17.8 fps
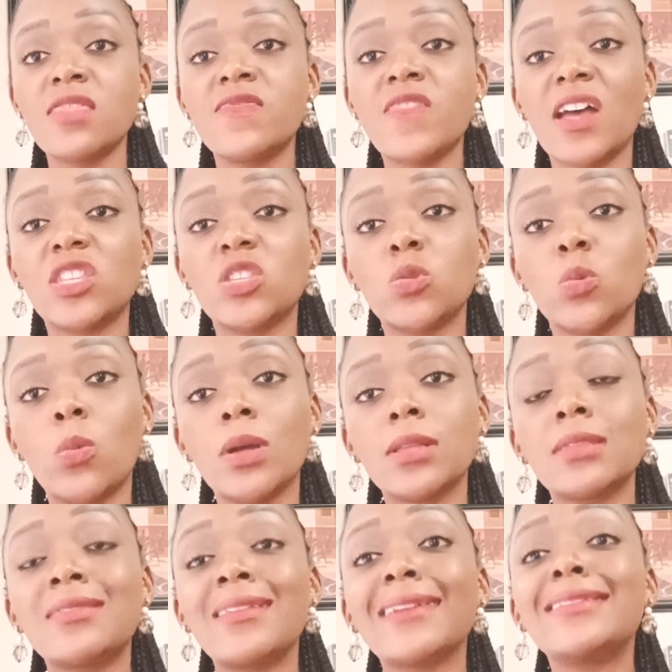That's
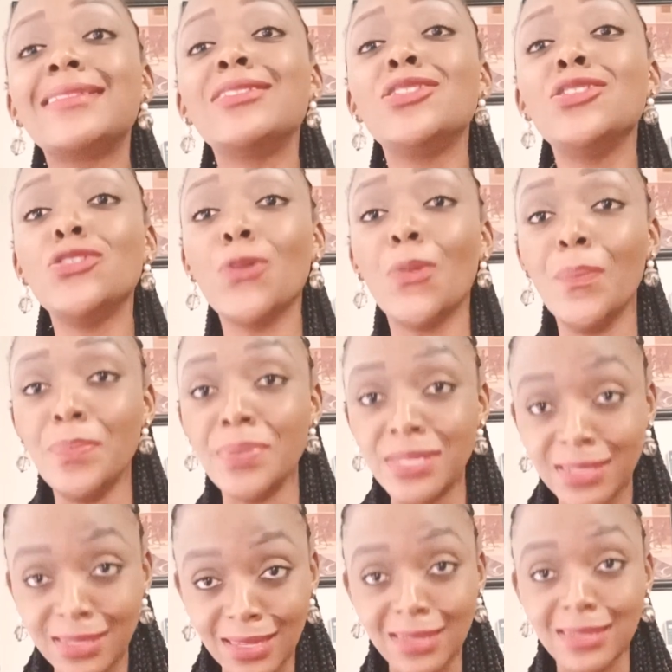your
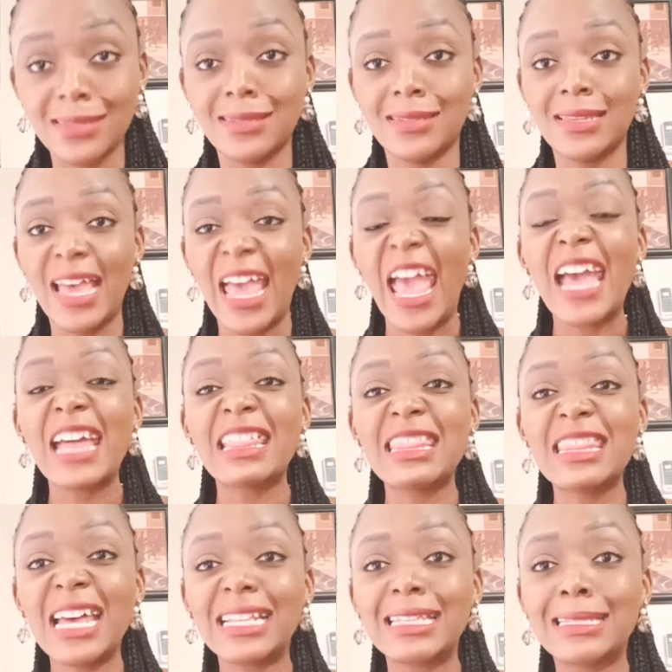business.
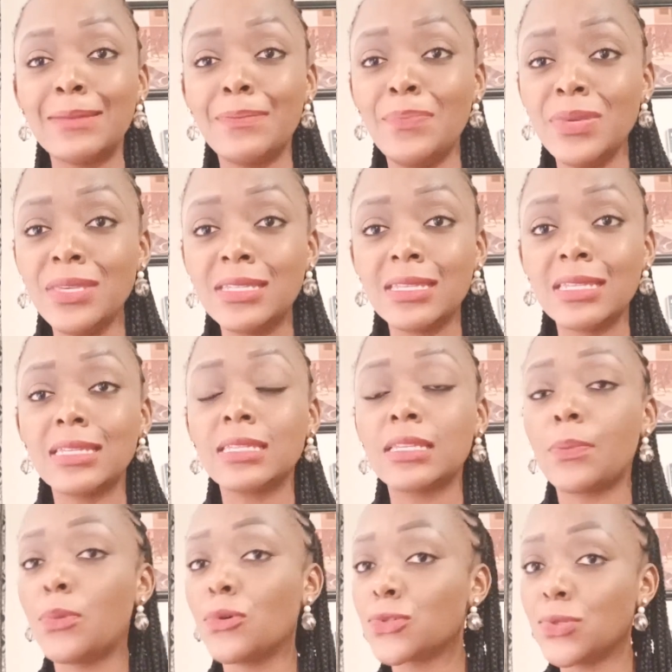That's the business you're
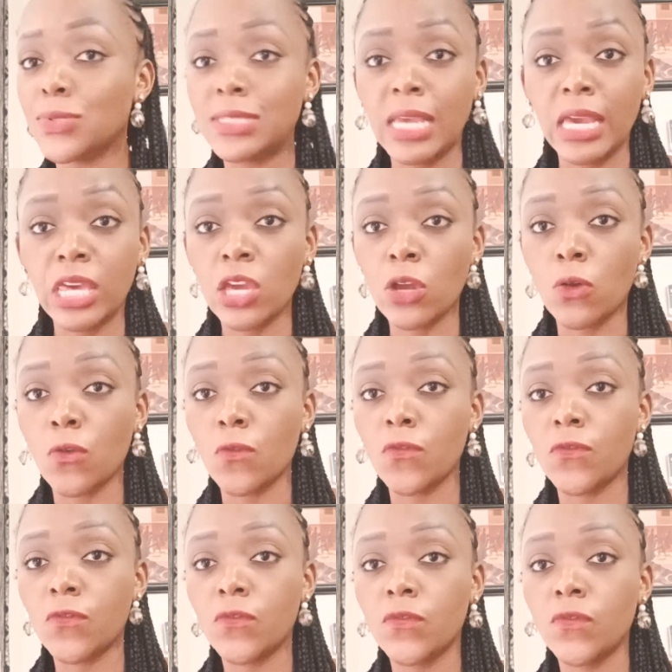supposed to take care of.